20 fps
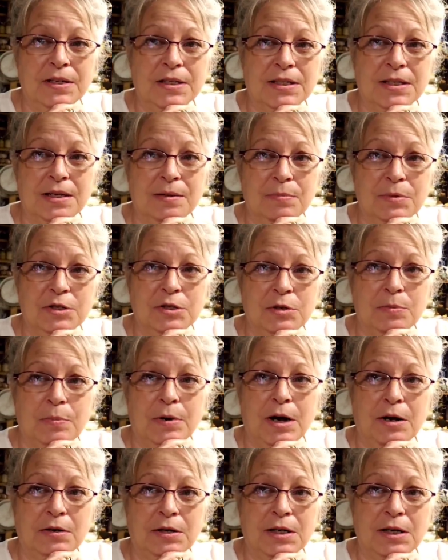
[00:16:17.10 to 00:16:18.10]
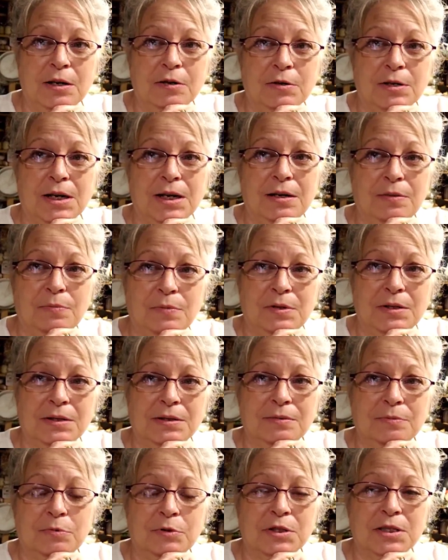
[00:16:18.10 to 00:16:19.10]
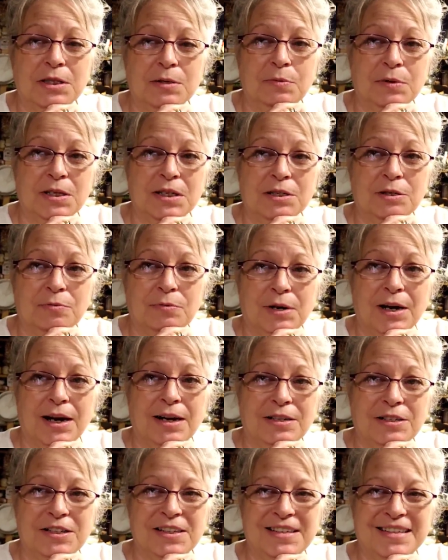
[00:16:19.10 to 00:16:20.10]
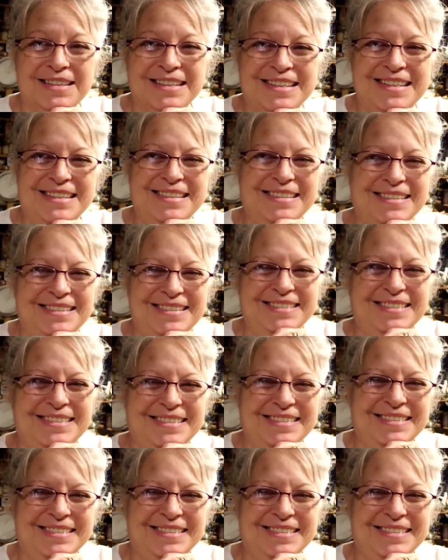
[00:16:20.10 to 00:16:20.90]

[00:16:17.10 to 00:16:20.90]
I'm fixing to get Mr. Brown in here to eat one. We'll see what his reaction is.